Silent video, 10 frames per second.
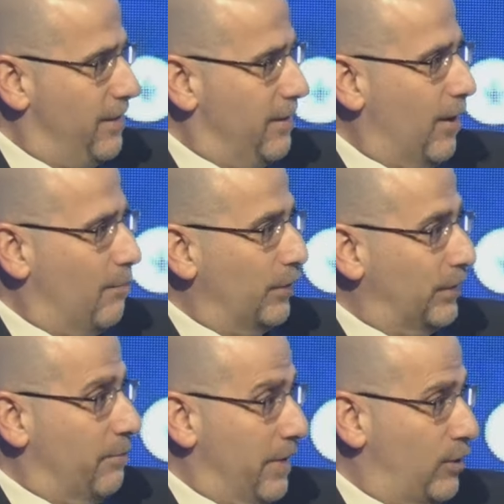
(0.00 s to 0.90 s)
but
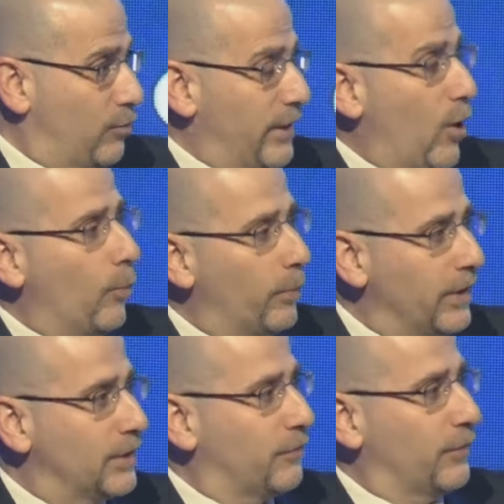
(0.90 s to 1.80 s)
that may create
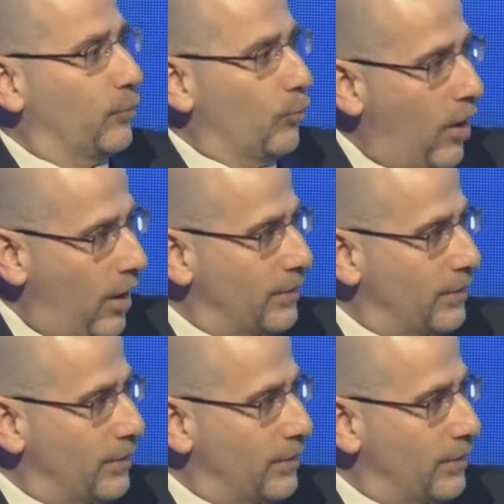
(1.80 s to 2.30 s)
openings for Iran